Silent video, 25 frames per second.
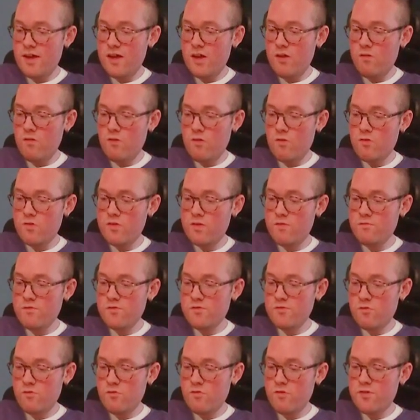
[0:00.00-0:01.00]
now our
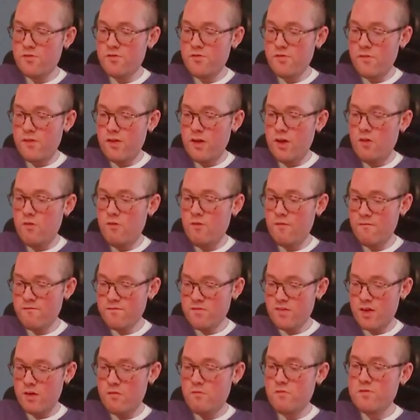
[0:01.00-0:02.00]
inventory is low
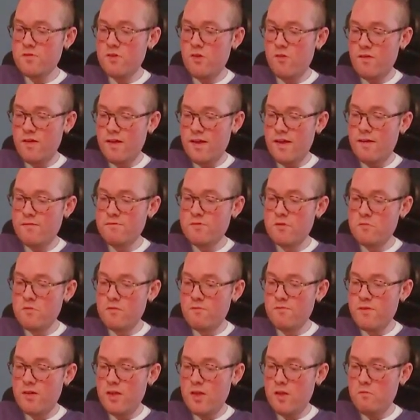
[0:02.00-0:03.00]
and we don't have
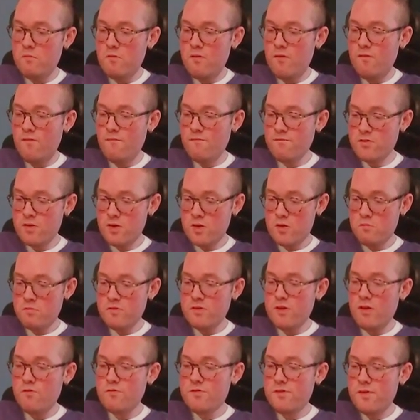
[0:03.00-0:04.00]
them available,
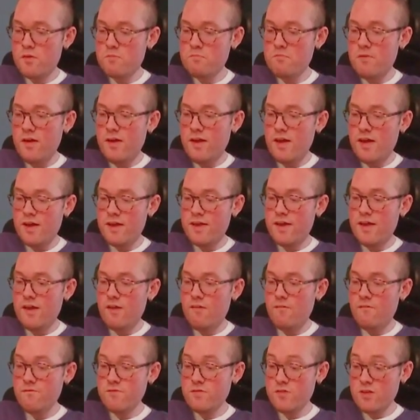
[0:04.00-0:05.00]
but I'll keep my eye
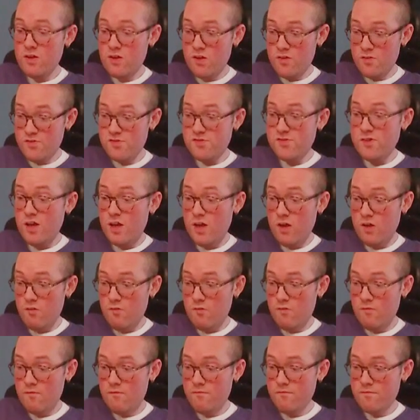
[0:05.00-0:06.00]
out.
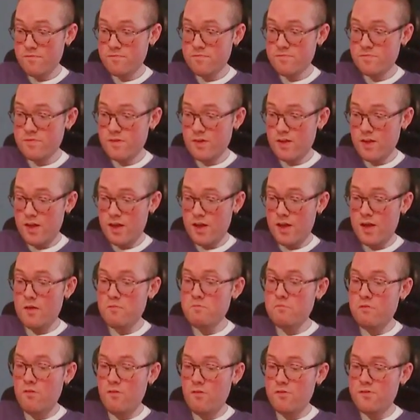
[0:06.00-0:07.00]
So,
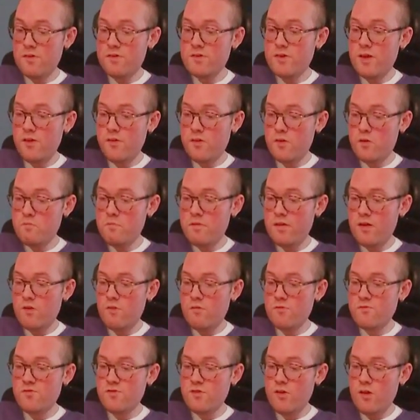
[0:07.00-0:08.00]
I pulled another
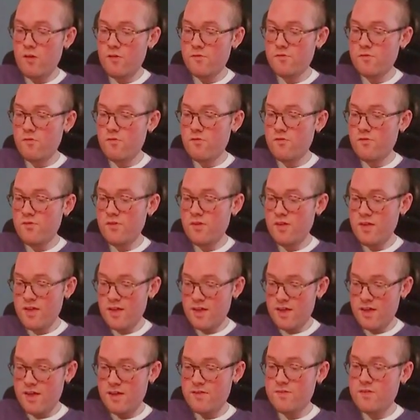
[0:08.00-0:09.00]
pair of joggers,
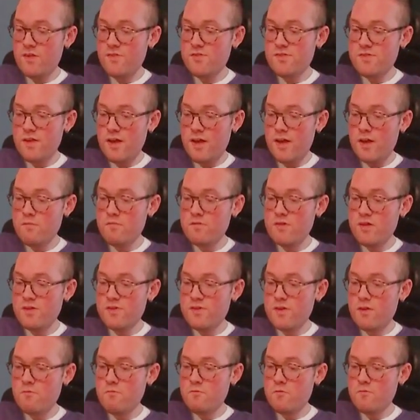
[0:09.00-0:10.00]
and this time in
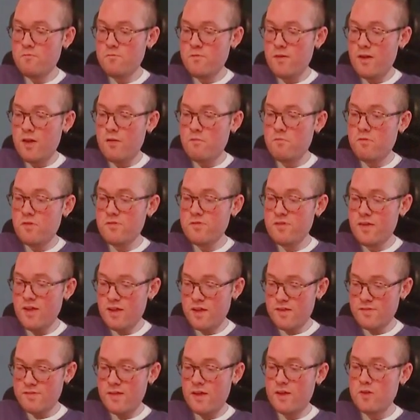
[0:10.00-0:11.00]
a different
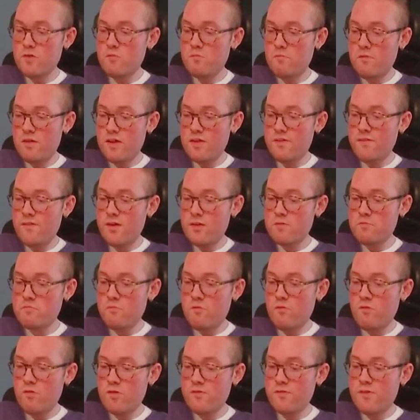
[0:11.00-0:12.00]
fabric that you might like
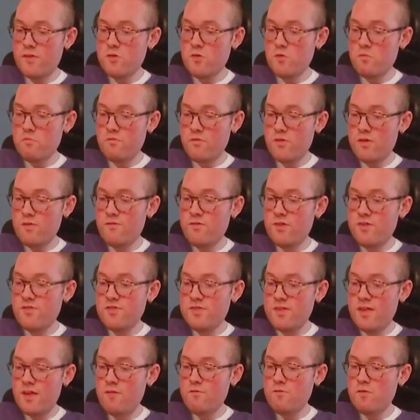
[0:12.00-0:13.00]
more than the
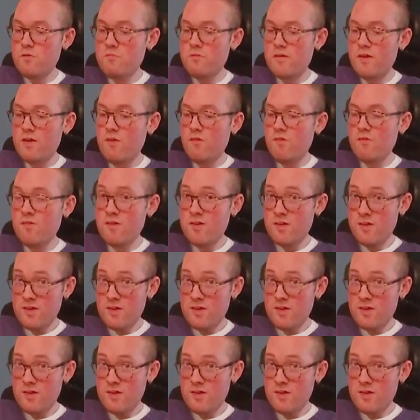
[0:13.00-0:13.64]
previous navy pair.